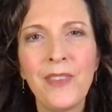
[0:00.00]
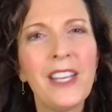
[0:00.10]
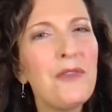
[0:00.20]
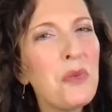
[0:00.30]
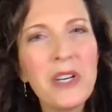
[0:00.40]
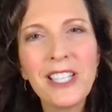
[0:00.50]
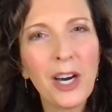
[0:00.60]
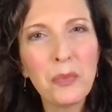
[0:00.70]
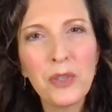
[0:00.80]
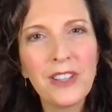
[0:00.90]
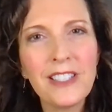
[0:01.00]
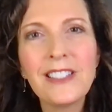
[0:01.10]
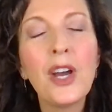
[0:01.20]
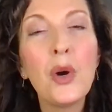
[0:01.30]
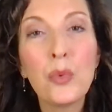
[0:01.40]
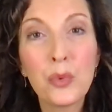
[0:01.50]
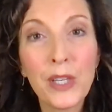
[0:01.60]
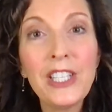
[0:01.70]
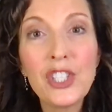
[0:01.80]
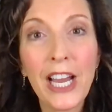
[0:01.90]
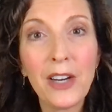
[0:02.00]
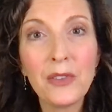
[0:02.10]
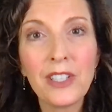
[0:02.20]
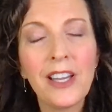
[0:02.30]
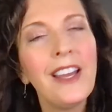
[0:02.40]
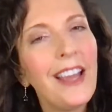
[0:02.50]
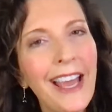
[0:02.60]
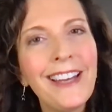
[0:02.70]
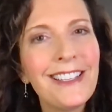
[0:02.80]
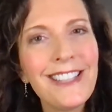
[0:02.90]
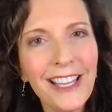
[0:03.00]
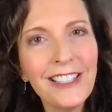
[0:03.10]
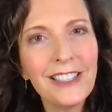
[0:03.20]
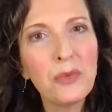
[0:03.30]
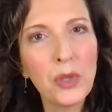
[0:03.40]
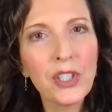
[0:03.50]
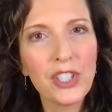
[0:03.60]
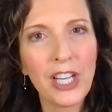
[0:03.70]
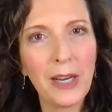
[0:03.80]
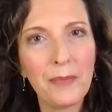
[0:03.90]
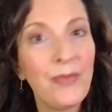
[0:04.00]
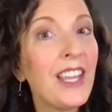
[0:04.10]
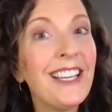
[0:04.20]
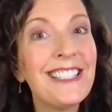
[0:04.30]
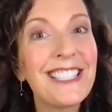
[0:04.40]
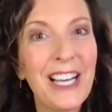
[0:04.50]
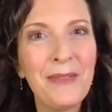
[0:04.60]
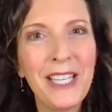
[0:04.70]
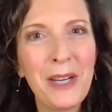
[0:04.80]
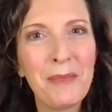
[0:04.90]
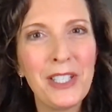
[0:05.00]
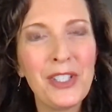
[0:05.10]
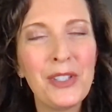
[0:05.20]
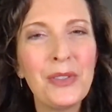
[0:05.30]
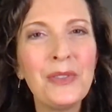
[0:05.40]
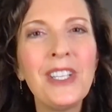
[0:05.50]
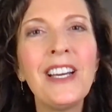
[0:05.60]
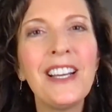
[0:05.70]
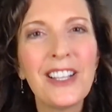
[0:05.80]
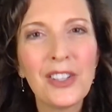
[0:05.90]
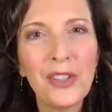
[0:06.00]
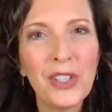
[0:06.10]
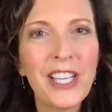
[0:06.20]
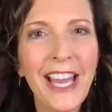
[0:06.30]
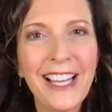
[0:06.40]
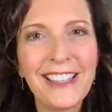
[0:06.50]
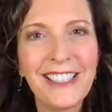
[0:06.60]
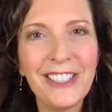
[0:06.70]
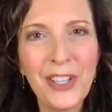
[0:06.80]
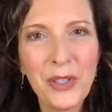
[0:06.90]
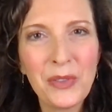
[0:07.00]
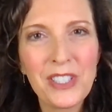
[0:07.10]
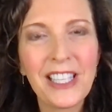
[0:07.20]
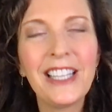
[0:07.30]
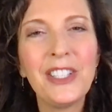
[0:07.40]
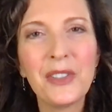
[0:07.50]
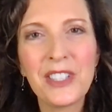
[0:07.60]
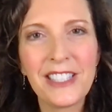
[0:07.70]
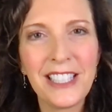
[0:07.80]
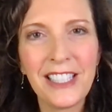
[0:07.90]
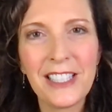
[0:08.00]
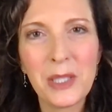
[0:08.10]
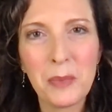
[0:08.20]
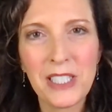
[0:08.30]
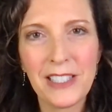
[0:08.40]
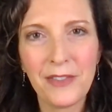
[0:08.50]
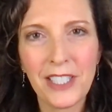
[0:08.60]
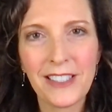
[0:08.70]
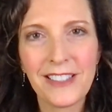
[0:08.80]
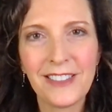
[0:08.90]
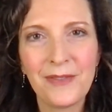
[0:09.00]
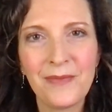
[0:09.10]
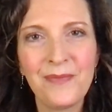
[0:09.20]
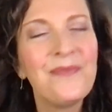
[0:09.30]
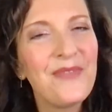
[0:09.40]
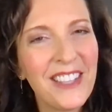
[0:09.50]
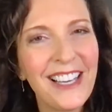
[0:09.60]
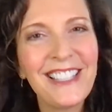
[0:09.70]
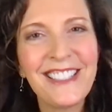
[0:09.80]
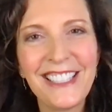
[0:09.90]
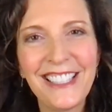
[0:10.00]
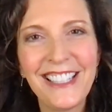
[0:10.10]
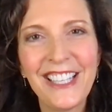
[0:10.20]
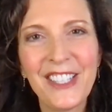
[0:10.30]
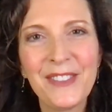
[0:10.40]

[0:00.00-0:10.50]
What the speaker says: If you want help with this, reach out and attend the workshop. It's coming up in June. Look at the notes and you'll see the specifics. I'll see you there.